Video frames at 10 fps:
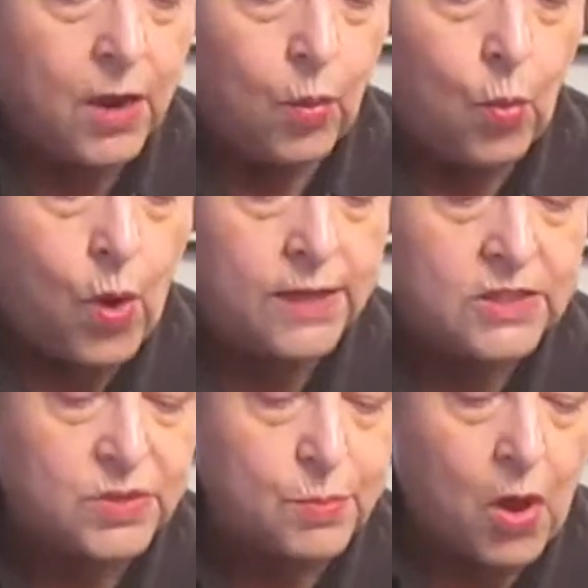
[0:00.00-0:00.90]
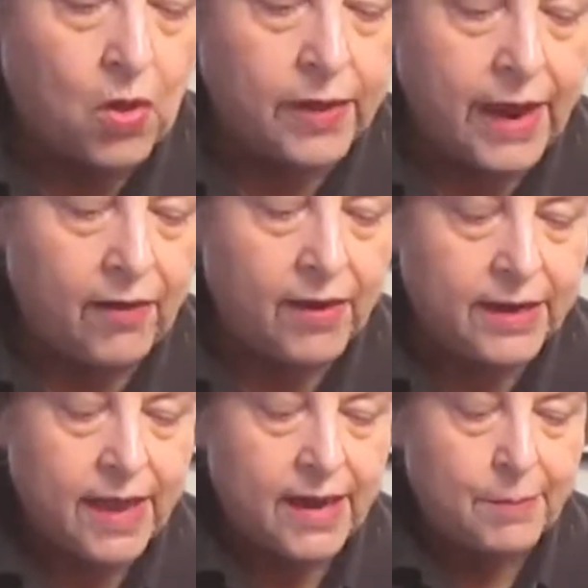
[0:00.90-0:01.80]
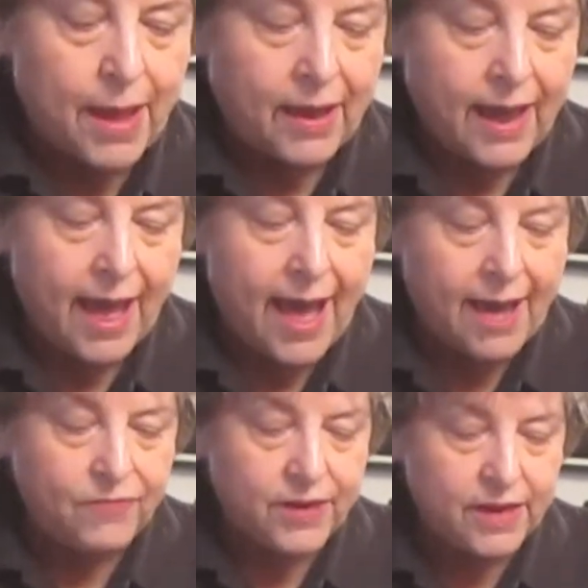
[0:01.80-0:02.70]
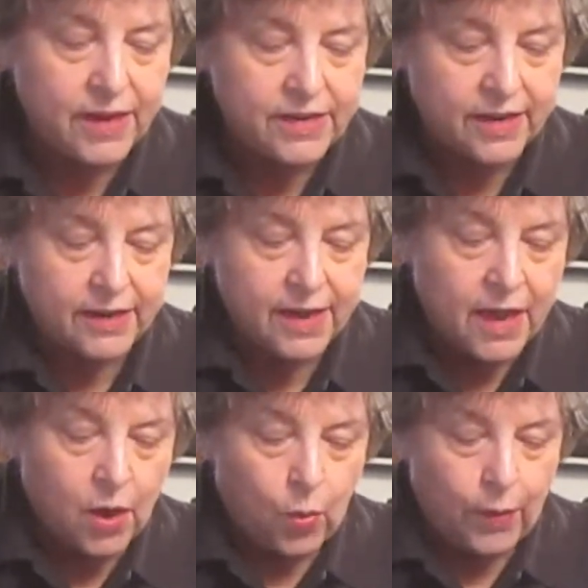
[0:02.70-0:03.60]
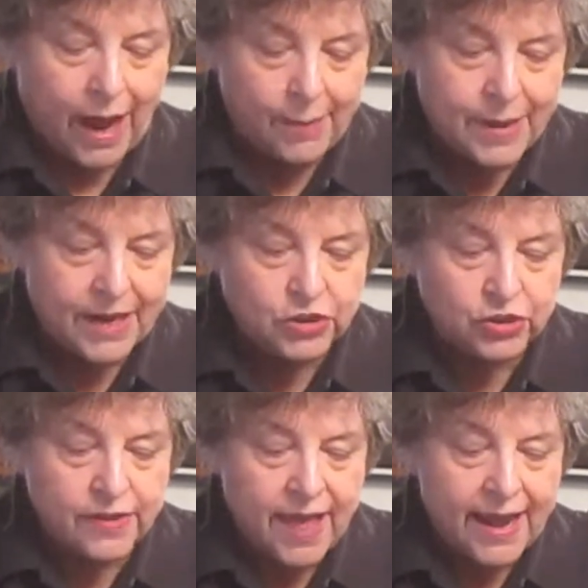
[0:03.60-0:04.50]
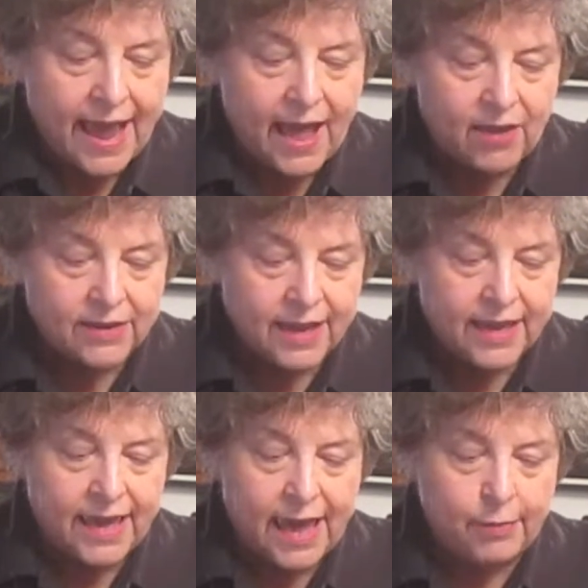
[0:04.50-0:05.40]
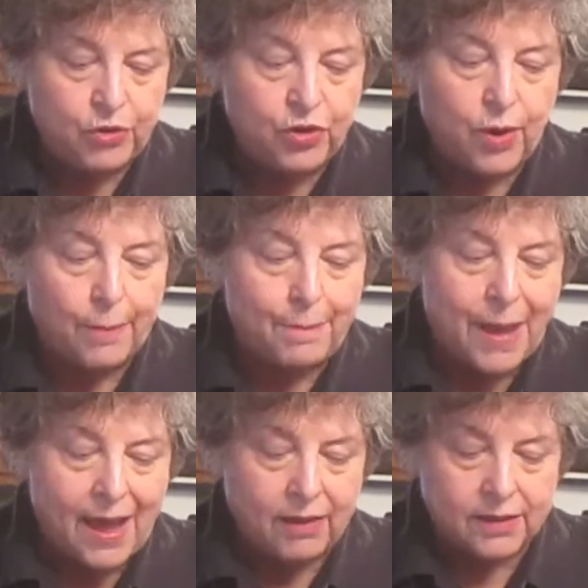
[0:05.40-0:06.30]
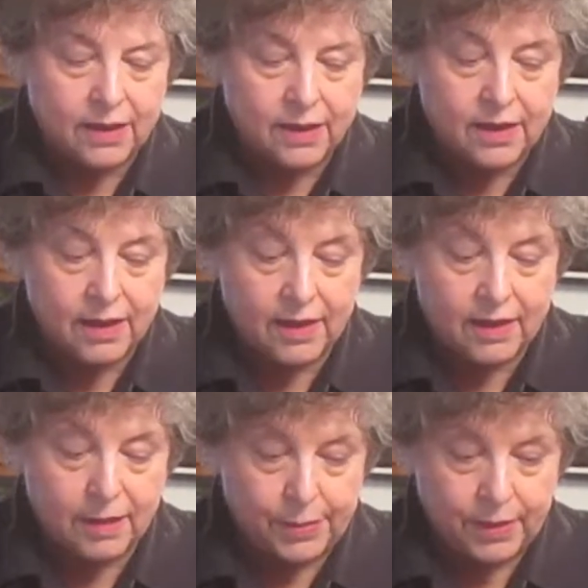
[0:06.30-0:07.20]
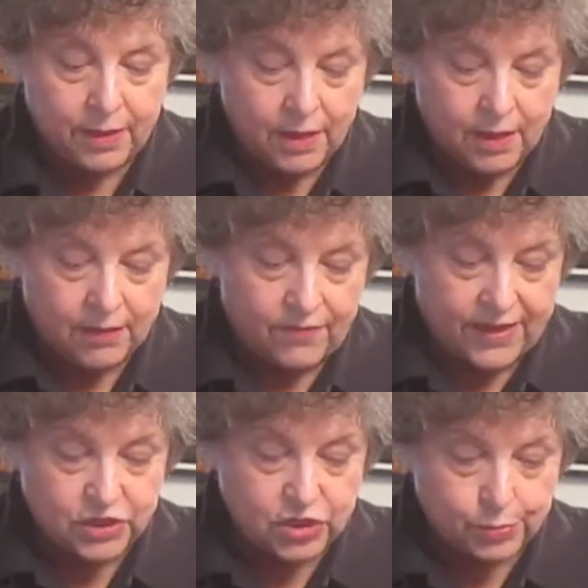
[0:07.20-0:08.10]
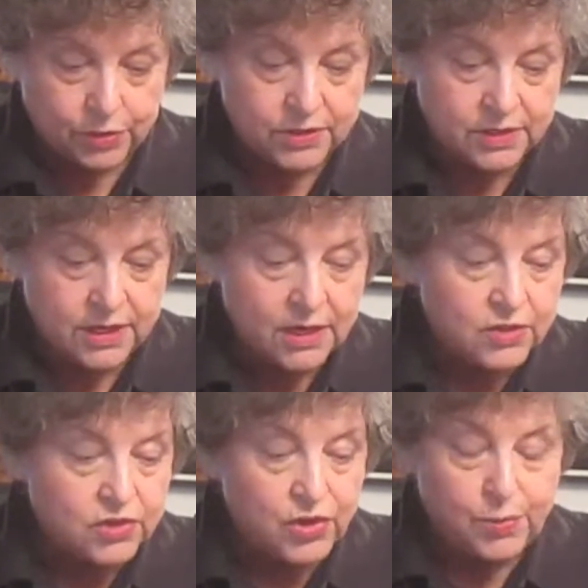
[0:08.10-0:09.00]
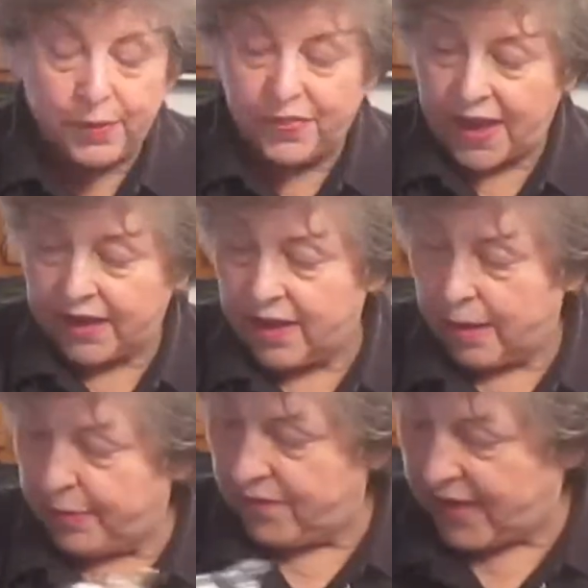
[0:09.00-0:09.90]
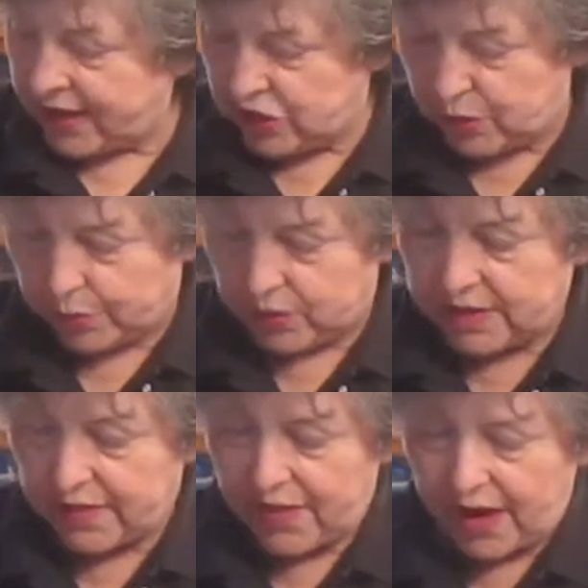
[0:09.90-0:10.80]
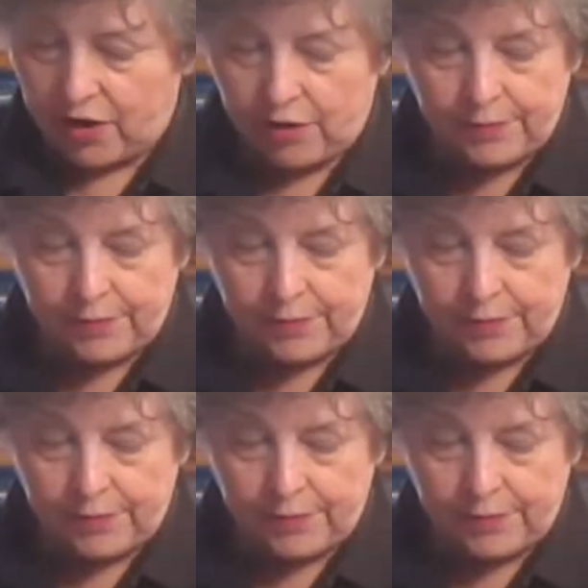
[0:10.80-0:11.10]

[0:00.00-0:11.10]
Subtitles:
1 small carrot, and about half an onion. When I measured that out, it came to about a cup of vegetables. So you put that cup of vegetables in there